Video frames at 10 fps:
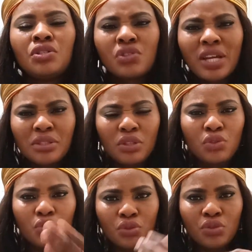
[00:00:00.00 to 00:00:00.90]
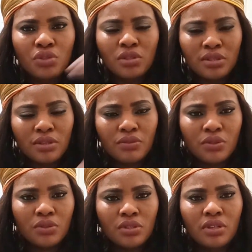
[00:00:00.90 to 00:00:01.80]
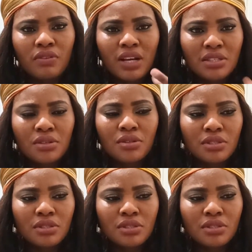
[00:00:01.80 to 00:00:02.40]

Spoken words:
Try to introduce yourself to yourself. Ask